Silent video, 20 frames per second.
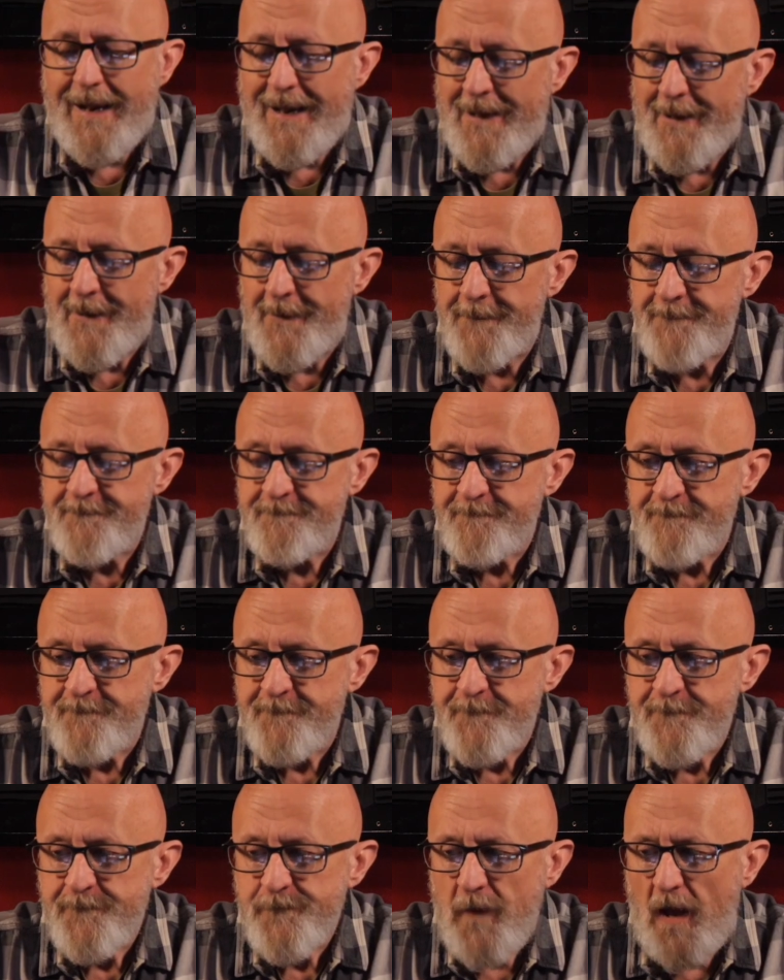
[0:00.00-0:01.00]
and
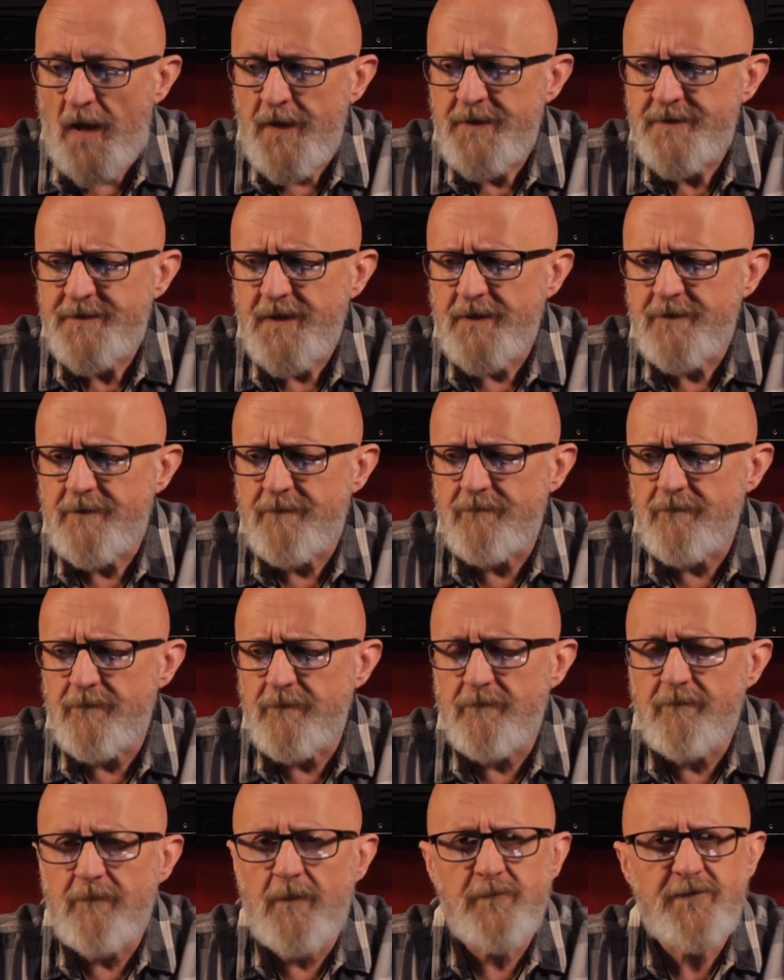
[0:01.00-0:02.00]
he said,
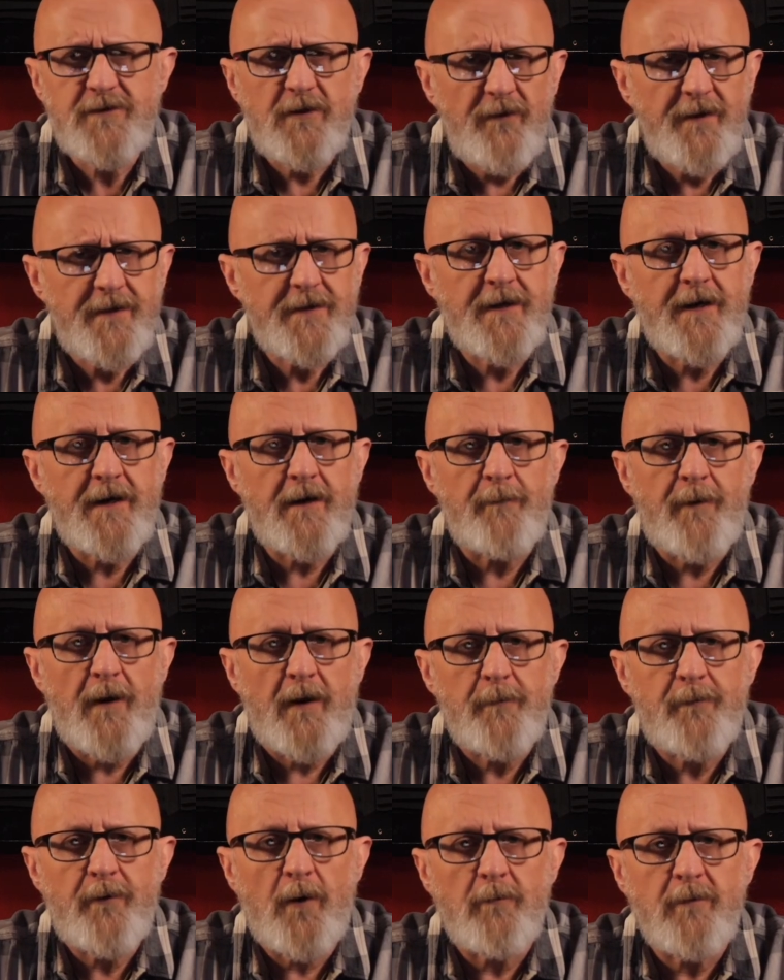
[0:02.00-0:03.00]
"Sorry to hear about
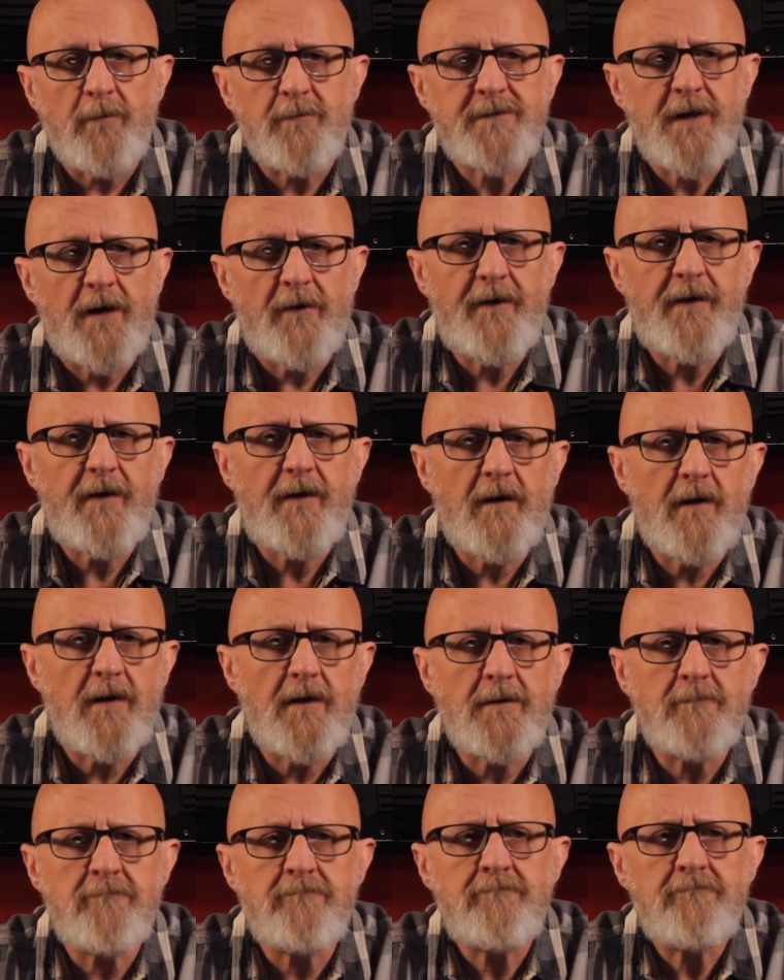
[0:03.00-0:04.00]
your problem, Terry.
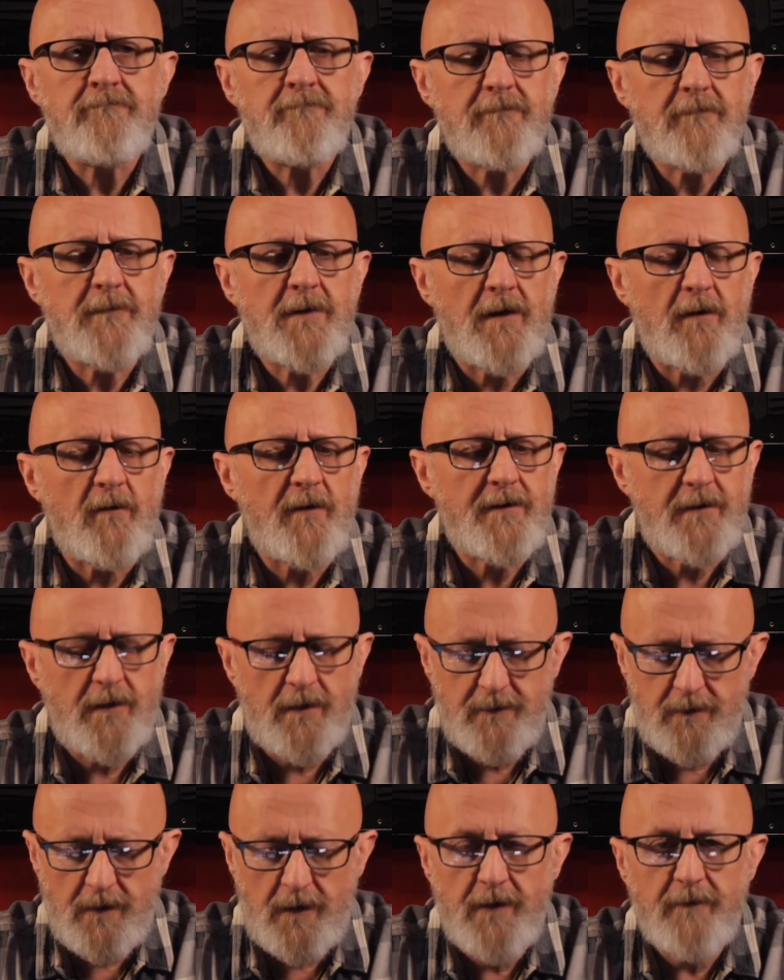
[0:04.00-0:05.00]
You know,
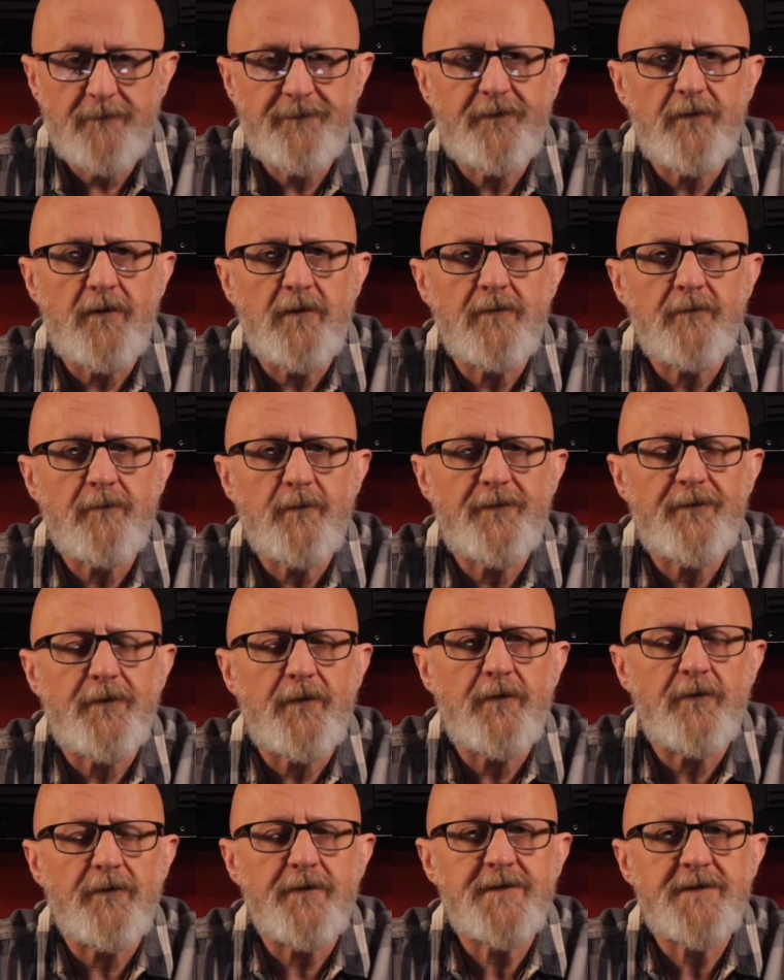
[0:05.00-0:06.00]
we
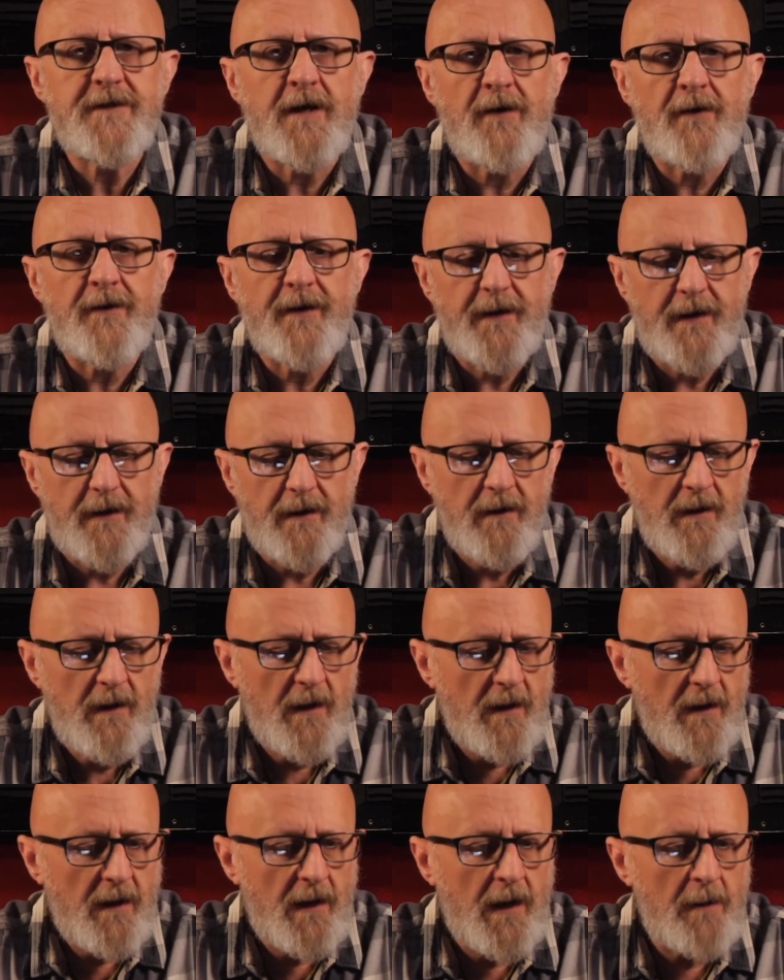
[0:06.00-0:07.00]
fully understand here.
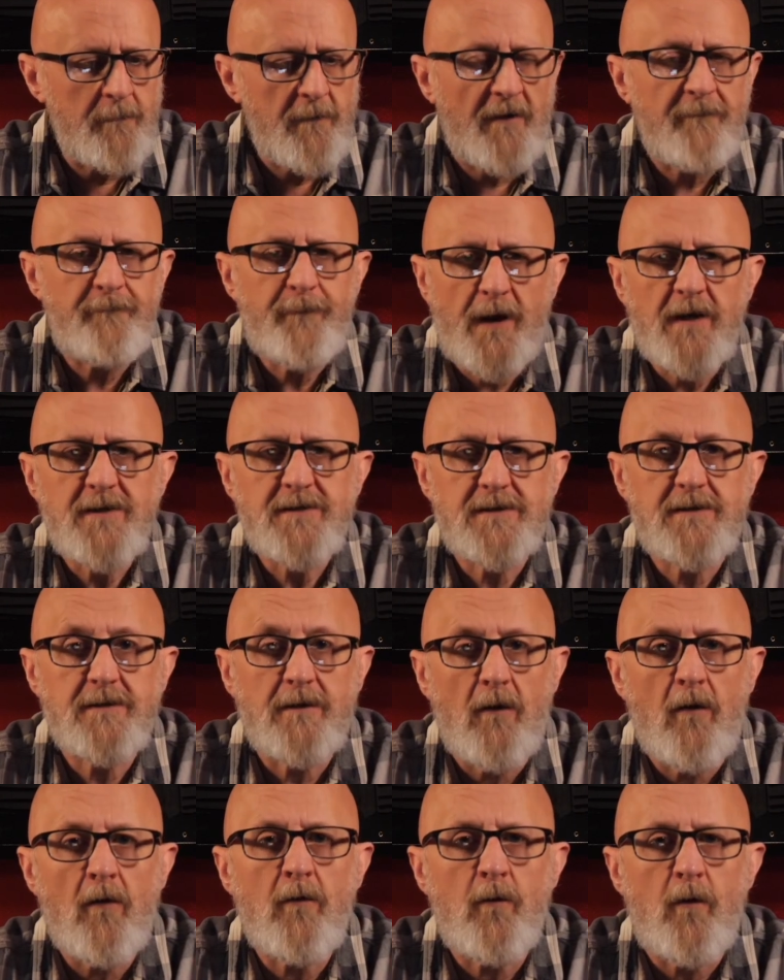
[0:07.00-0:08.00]
I passed
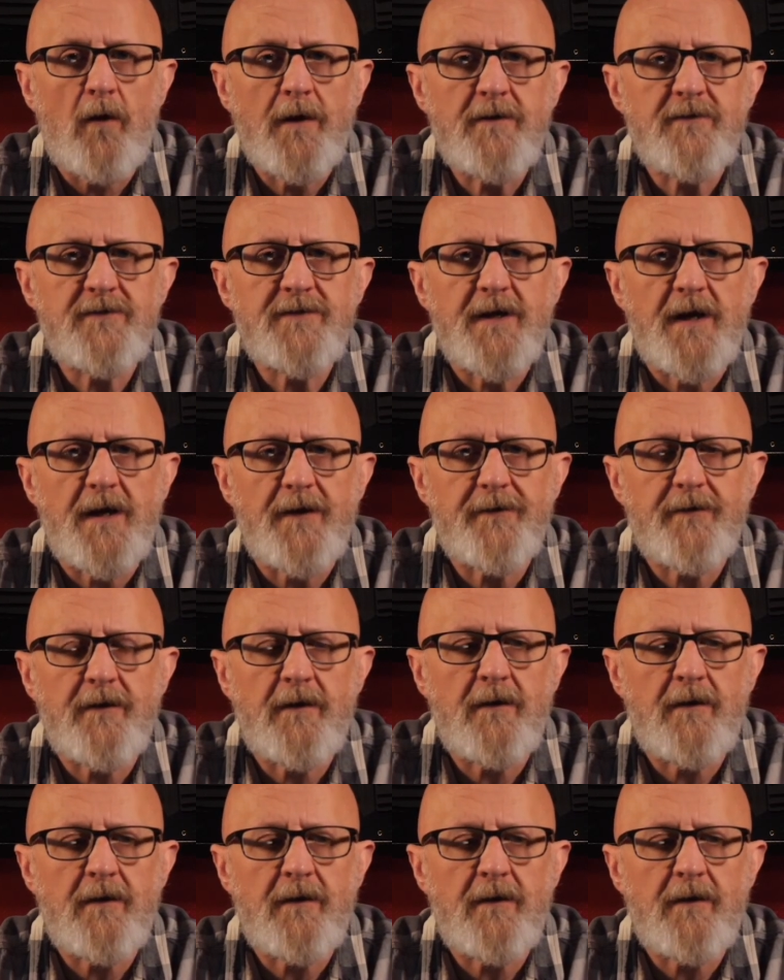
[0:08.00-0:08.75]
along what you said,